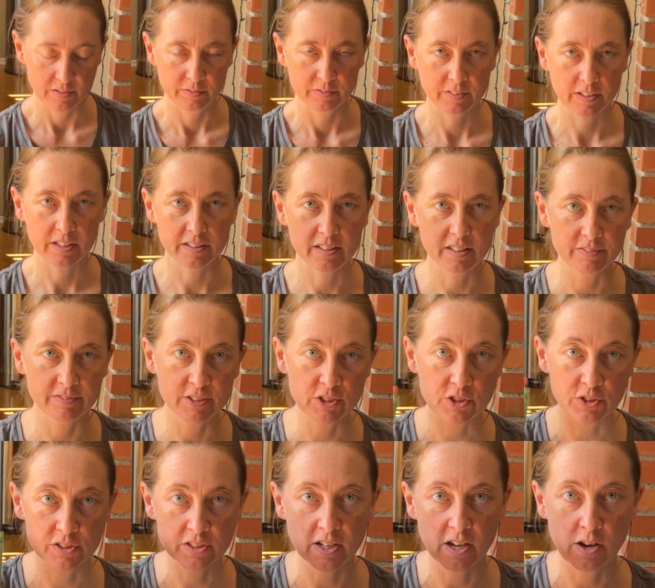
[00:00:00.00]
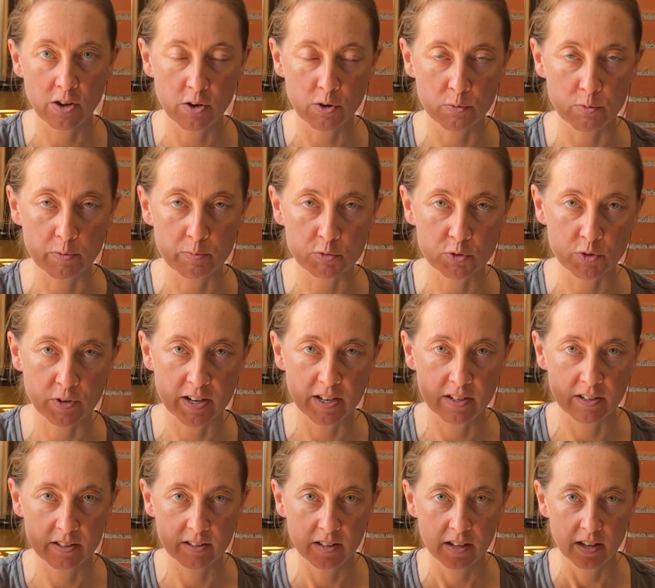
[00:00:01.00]
Got the official Tahoe Rim
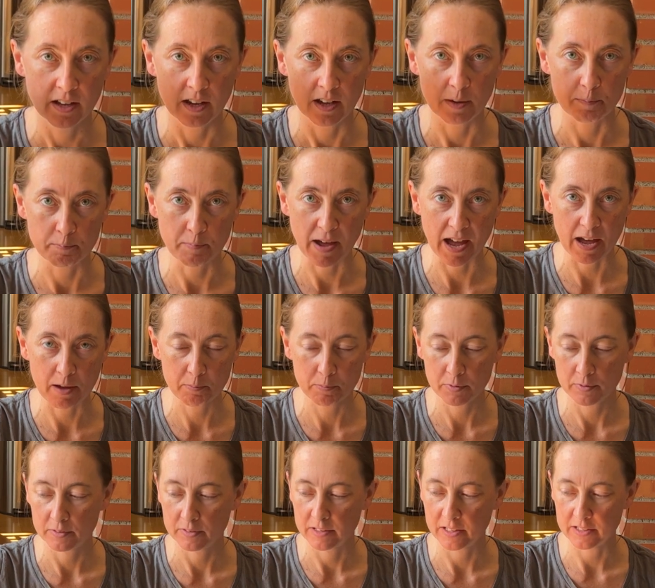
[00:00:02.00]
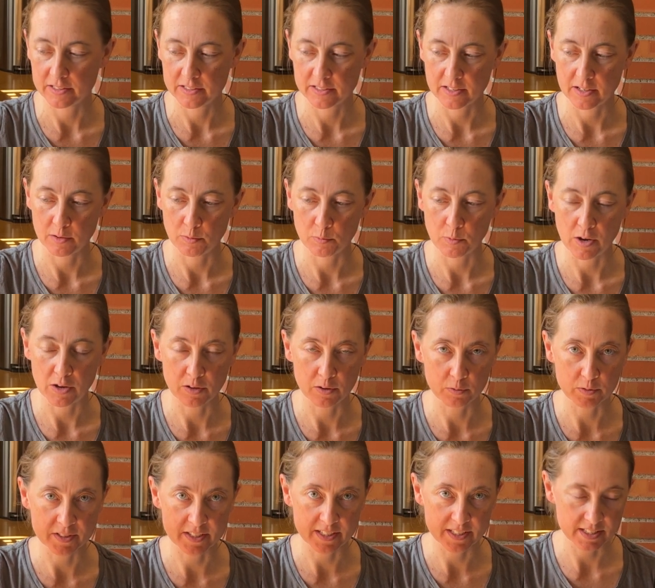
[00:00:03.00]
Trail map that's uh, water
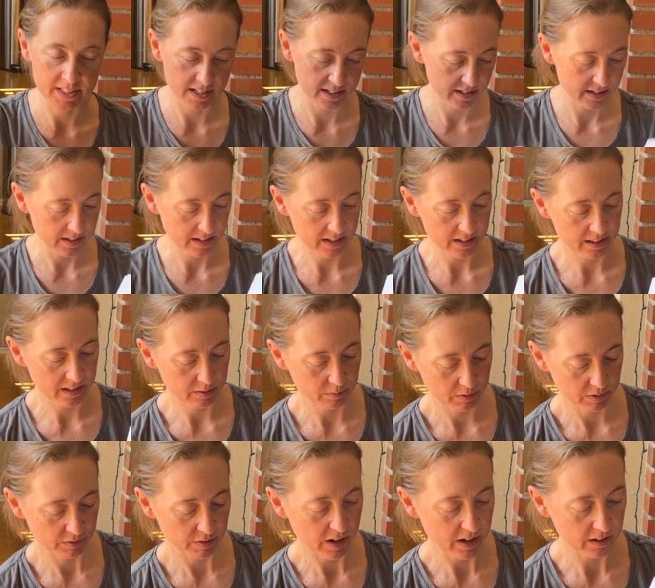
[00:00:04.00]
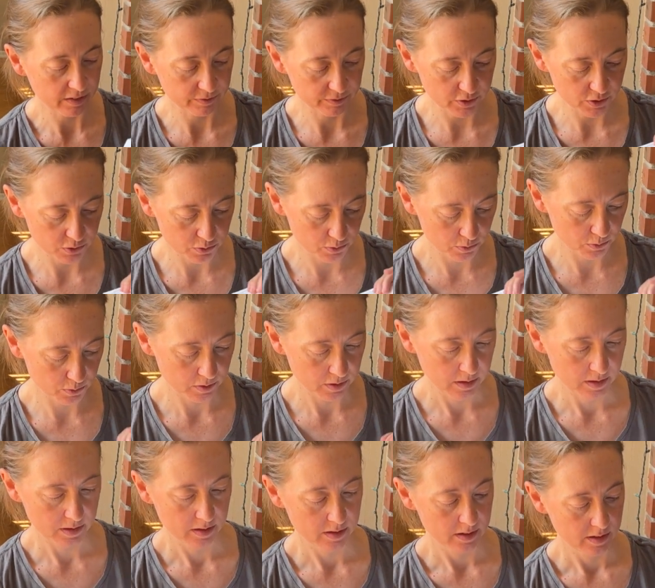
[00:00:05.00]
resistant and then we've got a few
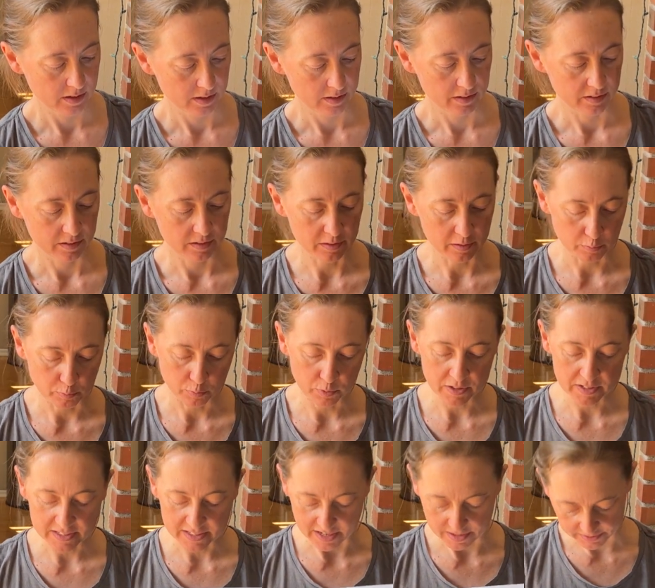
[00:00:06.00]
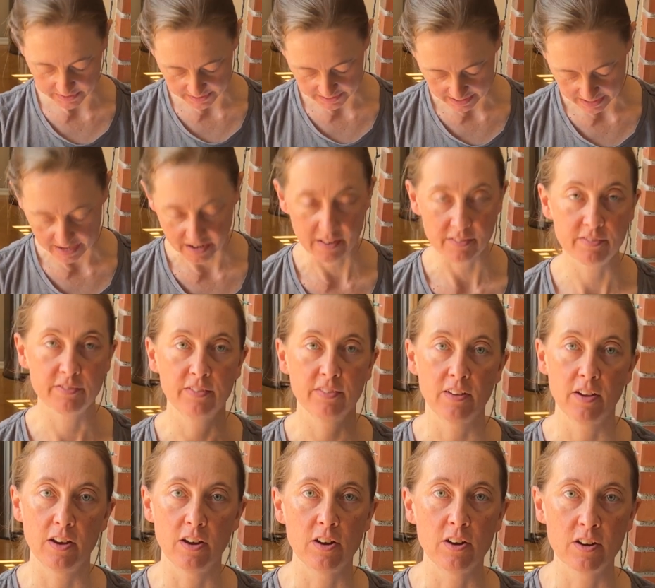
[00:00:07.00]
little printouts that have
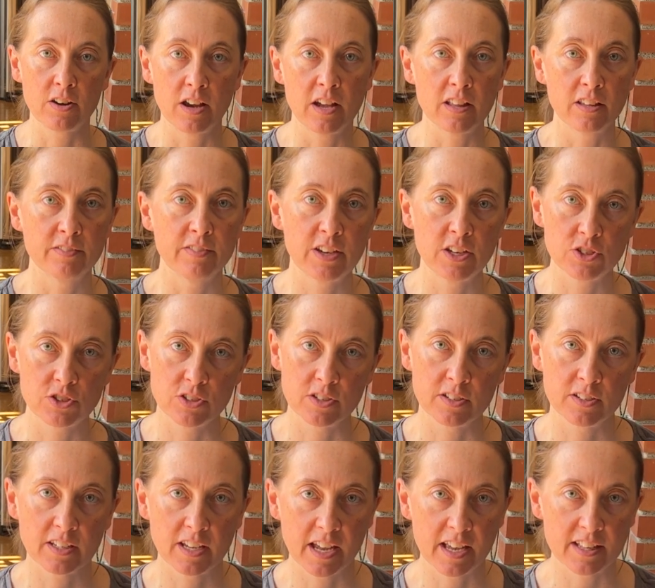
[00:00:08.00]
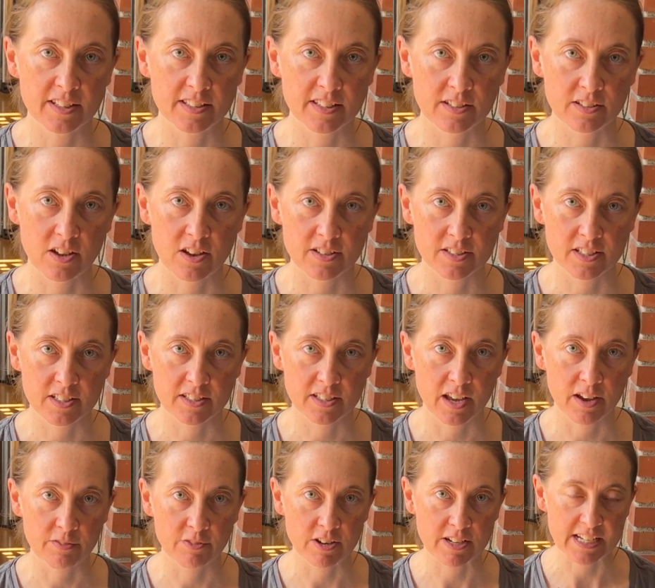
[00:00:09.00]
our elevation gains and losses
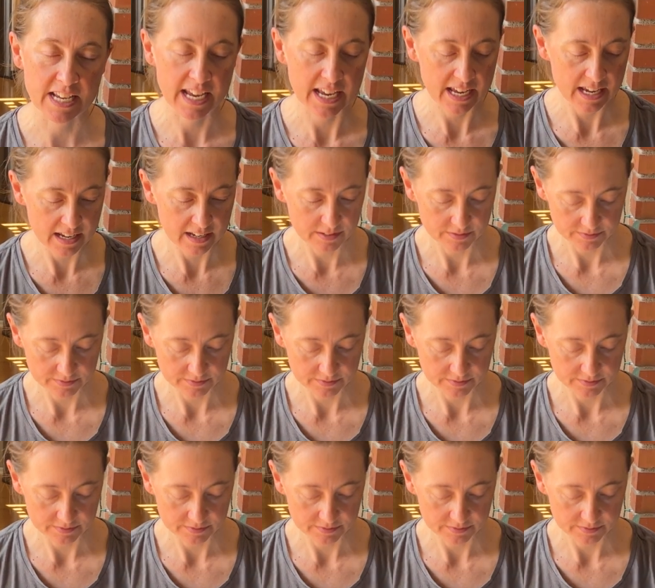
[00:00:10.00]
every day.